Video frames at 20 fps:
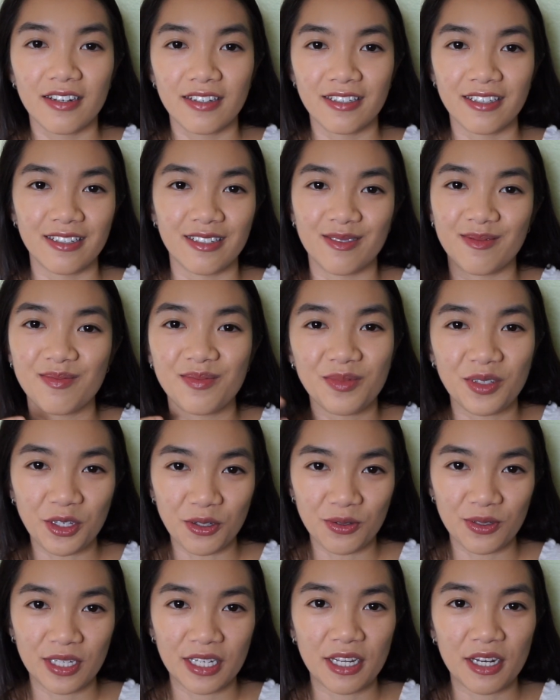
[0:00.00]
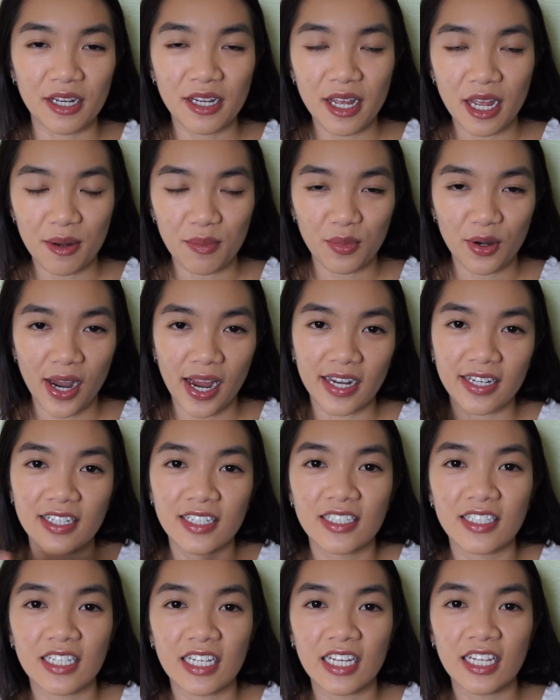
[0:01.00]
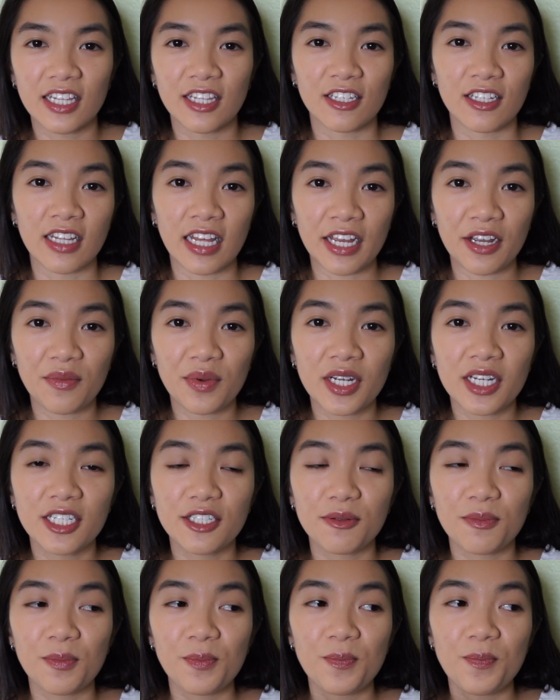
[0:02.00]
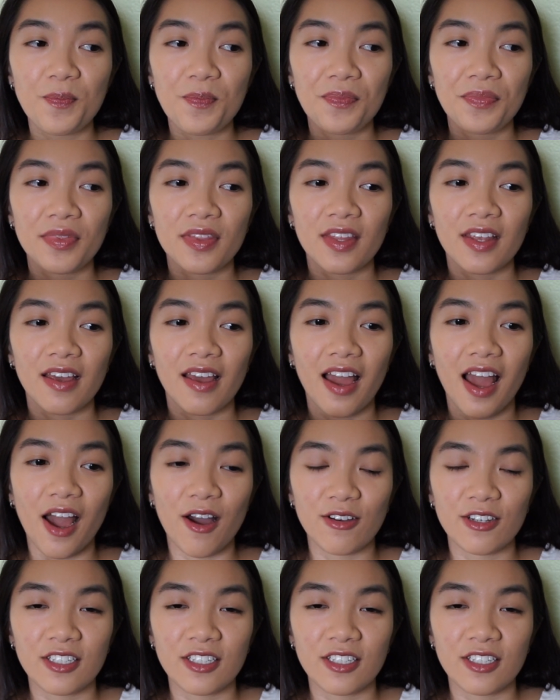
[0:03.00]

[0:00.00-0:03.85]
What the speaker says: to use it and practice the language, I was